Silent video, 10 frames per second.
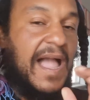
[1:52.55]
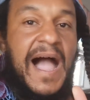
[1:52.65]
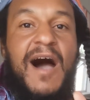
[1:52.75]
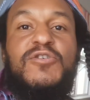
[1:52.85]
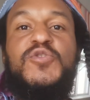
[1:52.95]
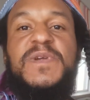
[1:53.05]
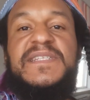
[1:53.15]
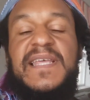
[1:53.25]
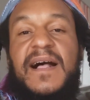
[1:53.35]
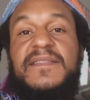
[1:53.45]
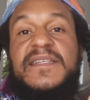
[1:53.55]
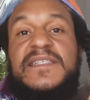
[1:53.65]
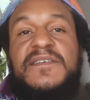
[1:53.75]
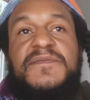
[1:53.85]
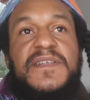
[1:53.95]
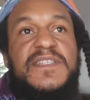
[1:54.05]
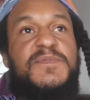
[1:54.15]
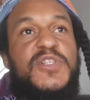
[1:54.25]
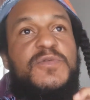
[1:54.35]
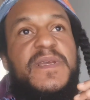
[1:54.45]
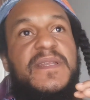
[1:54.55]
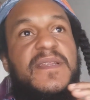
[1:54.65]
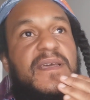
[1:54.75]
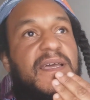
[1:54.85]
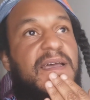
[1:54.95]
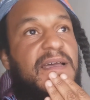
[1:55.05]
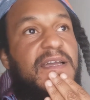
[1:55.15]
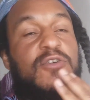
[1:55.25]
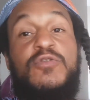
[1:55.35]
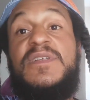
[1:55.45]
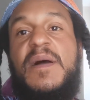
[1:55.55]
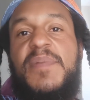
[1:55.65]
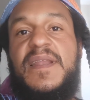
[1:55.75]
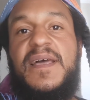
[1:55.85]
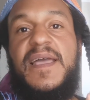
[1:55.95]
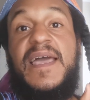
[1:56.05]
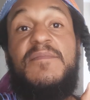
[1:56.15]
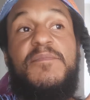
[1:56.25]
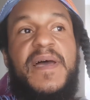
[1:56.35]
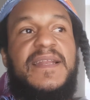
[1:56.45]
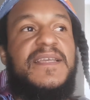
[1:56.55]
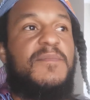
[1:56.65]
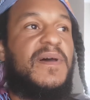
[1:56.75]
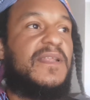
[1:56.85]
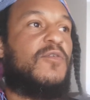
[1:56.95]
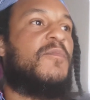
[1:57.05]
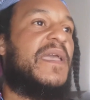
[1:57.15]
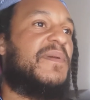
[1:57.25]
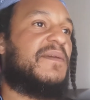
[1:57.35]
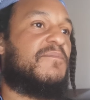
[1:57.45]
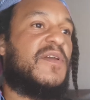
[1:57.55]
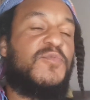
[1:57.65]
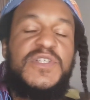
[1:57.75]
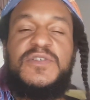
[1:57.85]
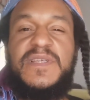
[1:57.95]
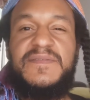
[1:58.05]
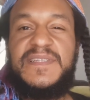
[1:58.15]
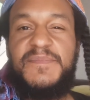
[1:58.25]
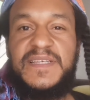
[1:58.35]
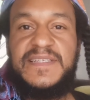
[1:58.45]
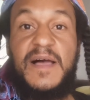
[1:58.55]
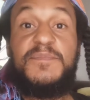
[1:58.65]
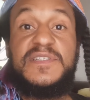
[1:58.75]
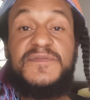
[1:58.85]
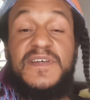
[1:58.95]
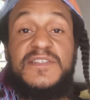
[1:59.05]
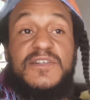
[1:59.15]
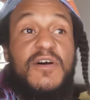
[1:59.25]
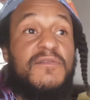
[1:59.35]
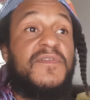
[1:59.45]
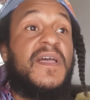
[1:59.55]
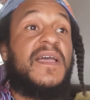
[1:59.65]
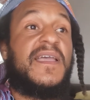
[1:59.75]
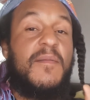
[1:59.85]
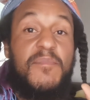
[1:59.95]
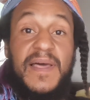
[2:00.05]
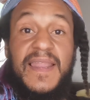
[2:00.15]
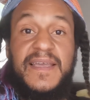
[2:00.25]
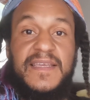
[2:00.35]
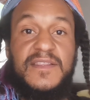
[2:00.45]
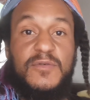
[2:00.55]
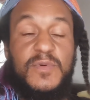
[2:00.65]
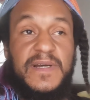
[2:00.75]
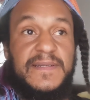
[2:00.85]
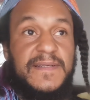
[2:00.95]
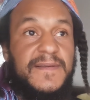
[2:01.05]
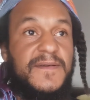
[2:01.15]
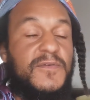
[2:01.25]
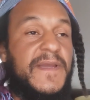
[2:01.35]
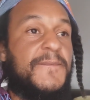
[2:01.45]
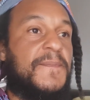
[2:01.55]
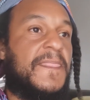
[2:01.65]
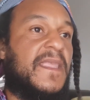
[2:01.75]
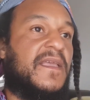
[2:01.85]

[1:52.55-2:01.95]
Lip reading: how do we tell the difference between good Kabbalah and bad Kabbalah? Or maybe we should give some examples first of Kabbalah in the word, okay?